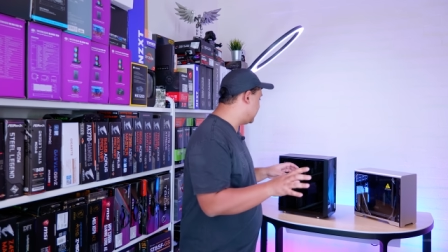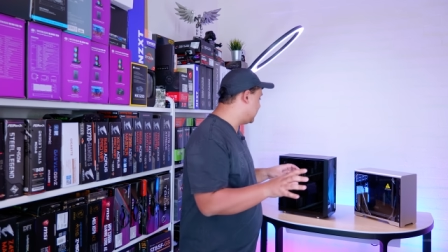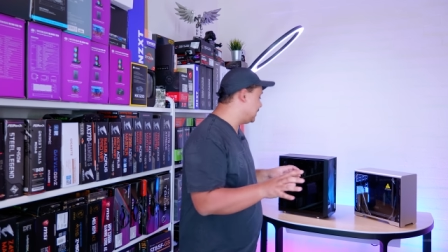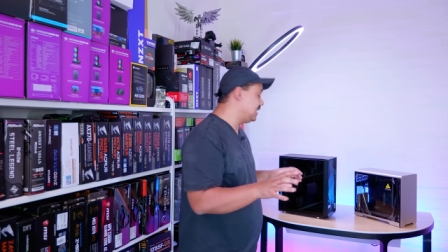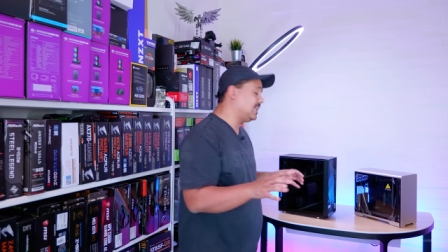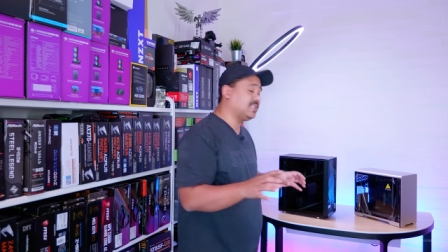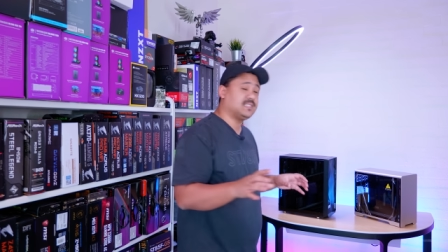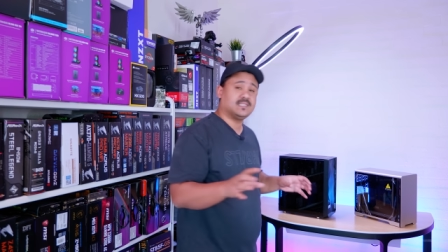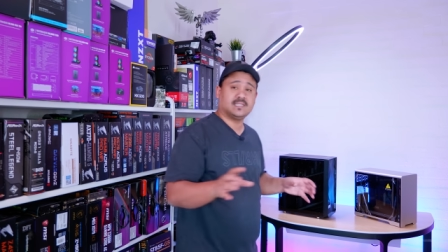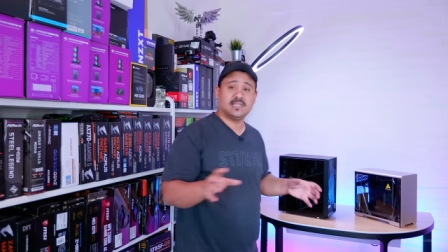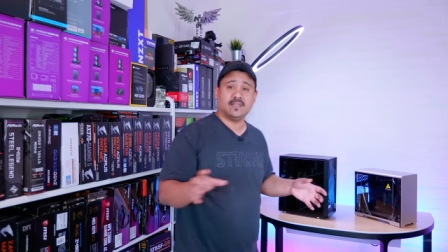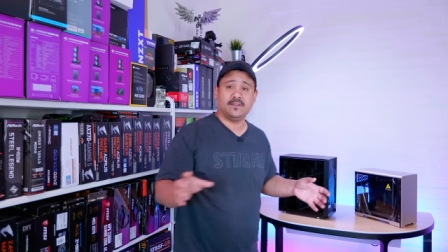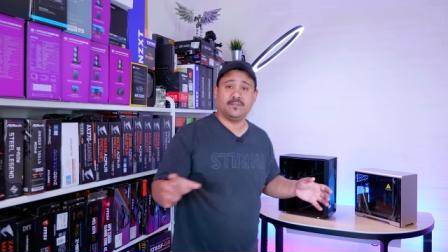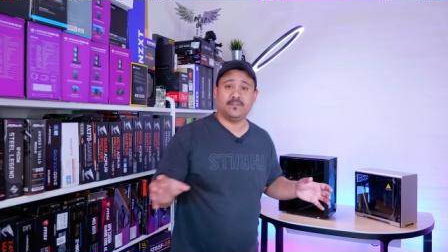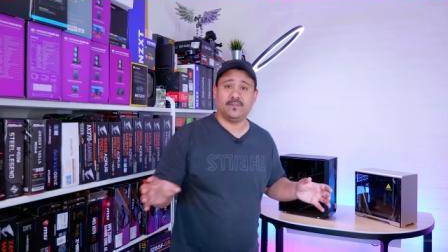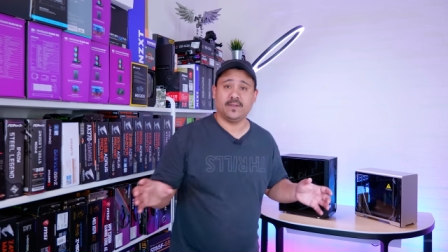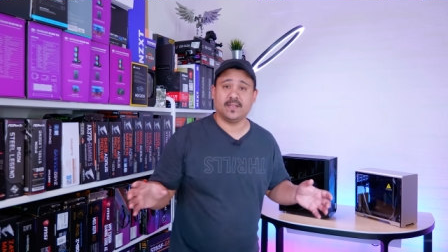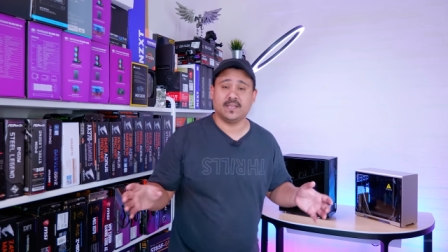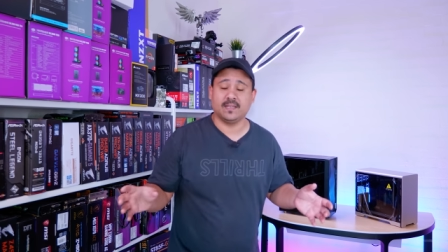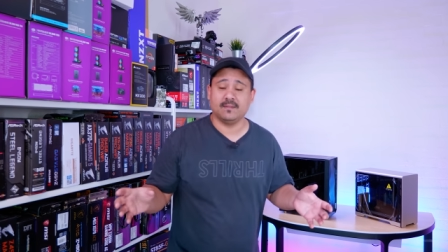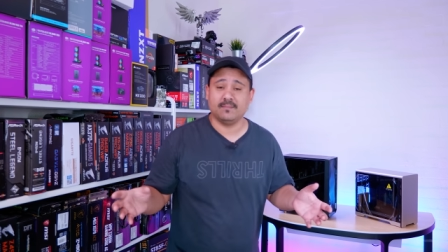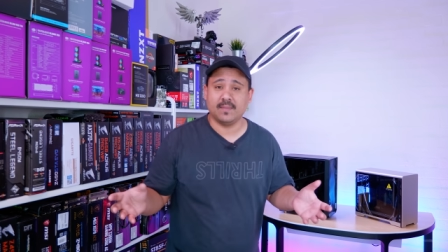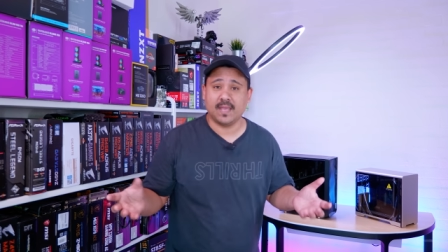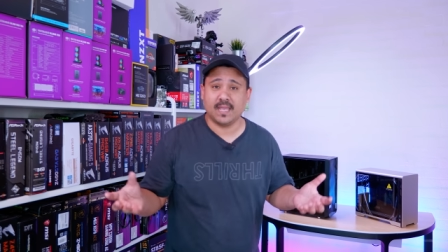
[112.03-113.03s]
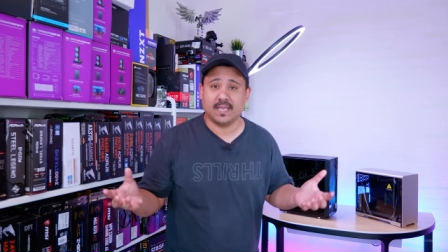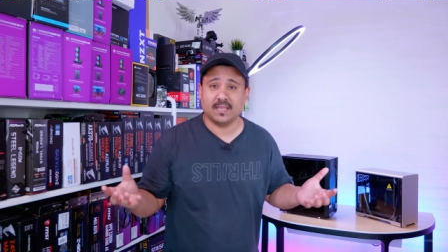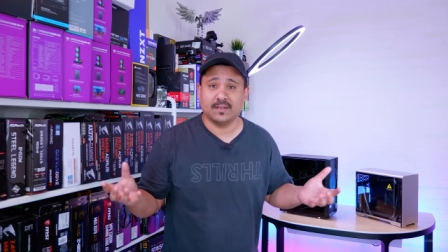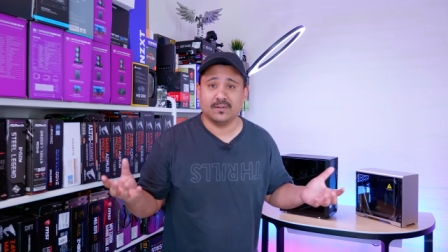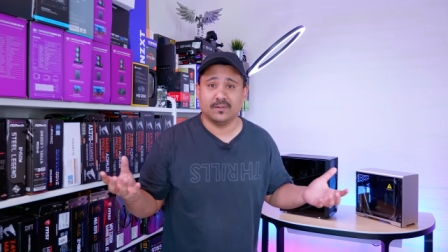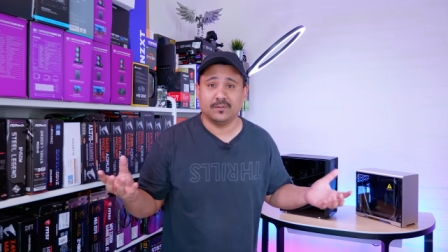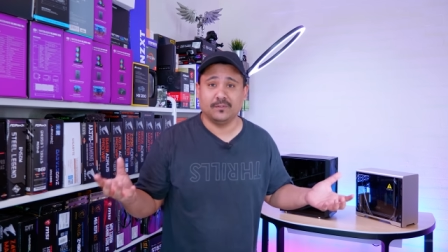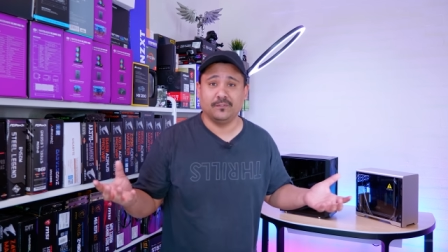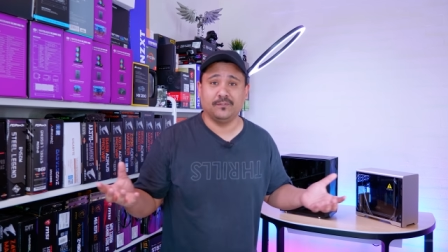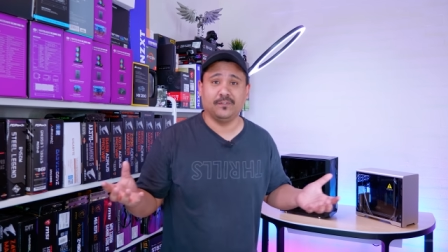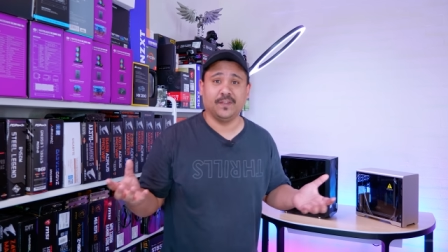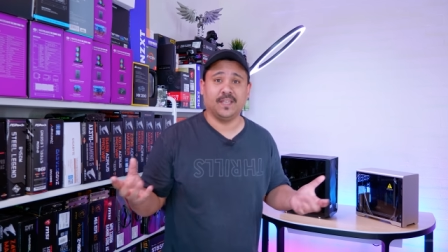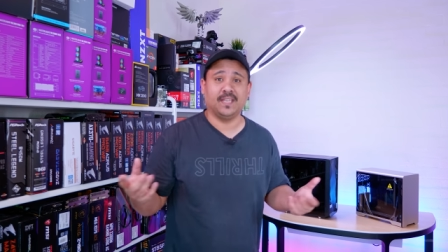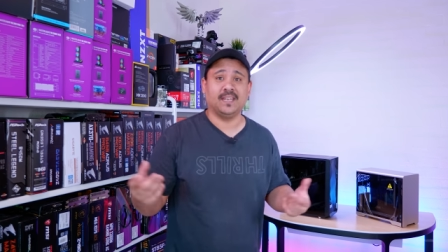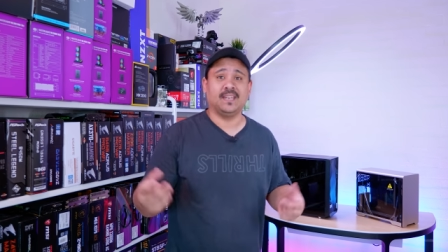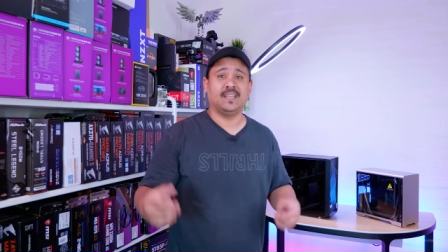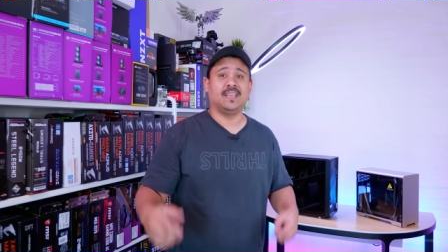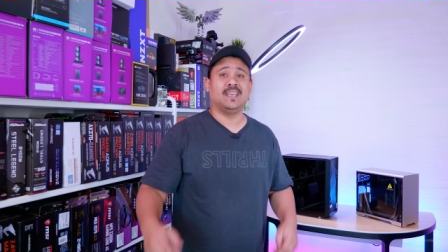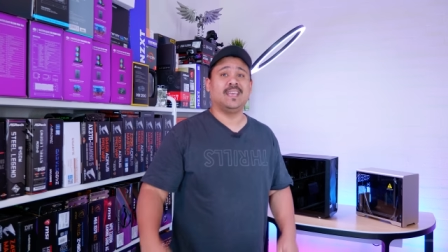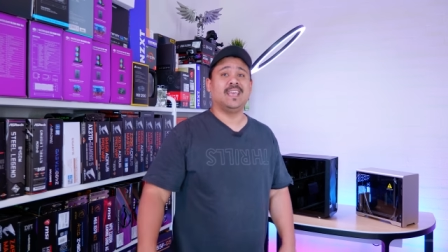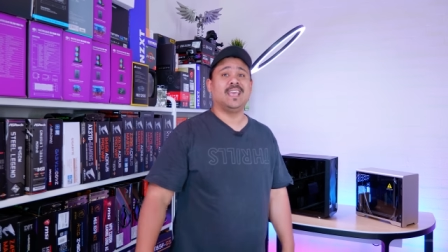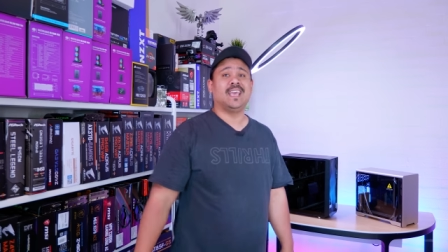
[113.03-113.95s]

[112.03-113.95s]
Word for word: So let's see if we can make it all fit.